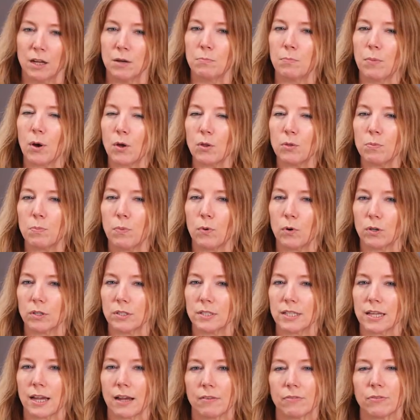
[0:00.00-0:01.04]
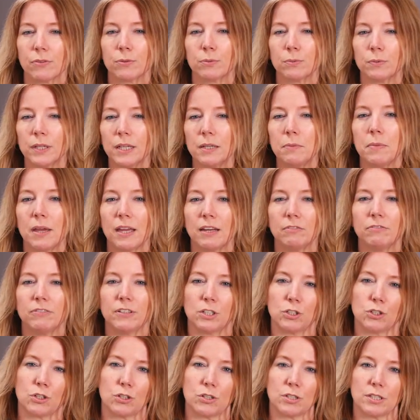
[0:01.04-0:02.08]
Both boards have three main
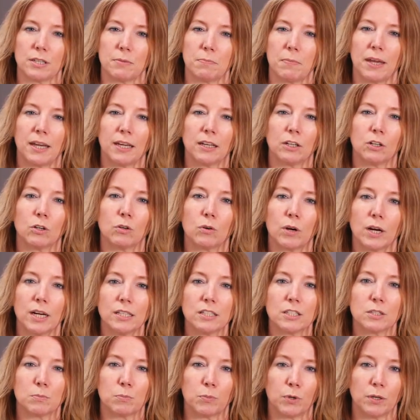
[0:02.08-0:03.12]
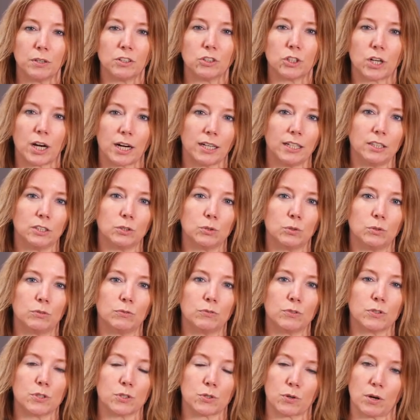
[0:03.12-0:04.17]
features that make it a great sprint tracking tool
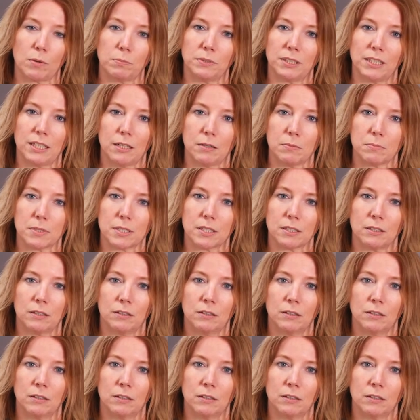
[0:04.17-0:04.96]
for Scrum teams.